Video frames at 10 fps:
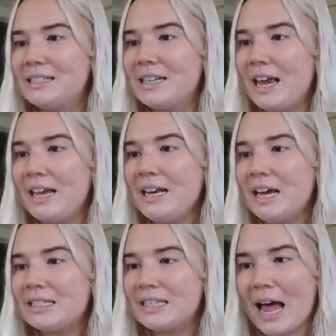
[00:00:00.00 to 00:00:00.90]

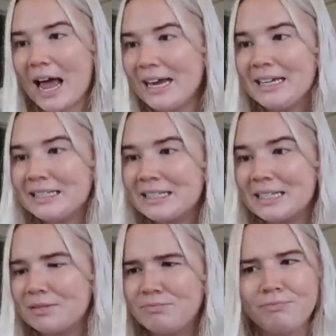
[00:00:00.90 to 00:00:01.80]
Skin
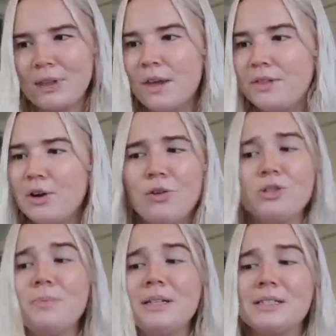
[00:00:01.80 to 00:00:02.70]
Tight, the
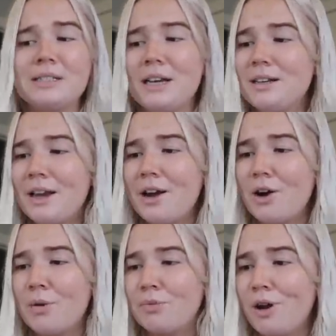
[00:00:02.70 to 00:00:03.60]
ultimate
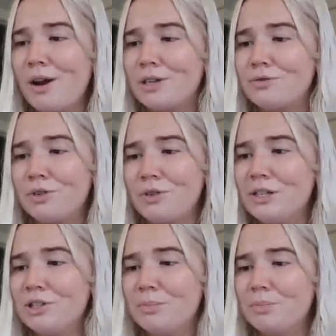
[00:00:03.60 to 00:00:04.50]
skincare product for
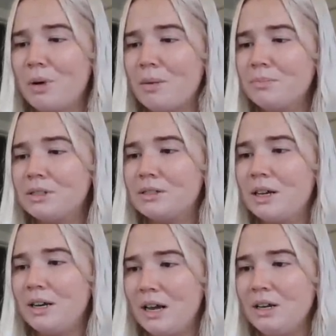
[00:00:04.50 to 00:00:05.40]
razor bumps
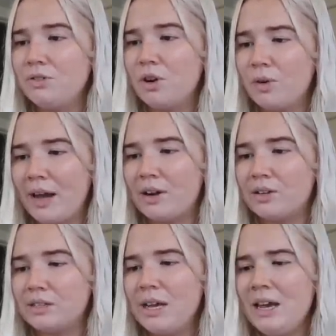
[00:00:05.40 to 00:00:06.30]
and ingrown
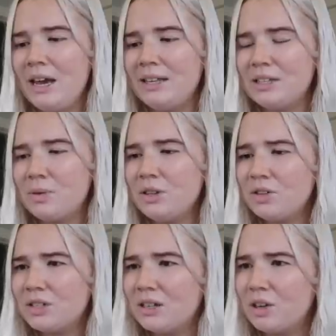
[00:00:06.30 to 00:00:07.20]
hairs. And this one
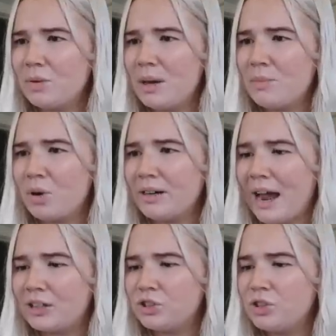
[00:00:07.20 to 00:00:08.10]
looked a little bit more
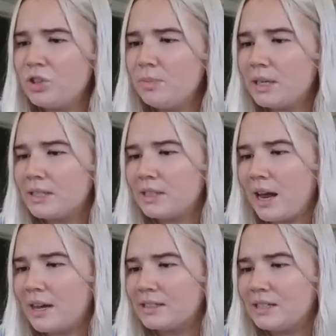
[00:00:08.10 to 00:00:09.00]
natural because it
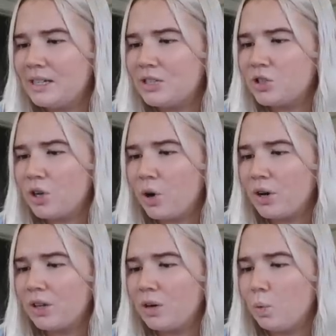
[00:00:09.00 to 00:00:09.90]
has tea tree
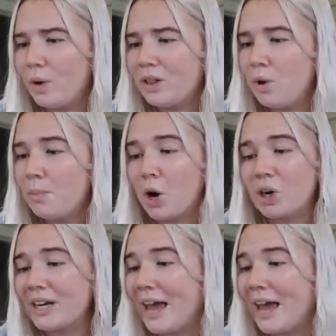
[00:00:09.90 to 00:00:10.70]
oil and willow bark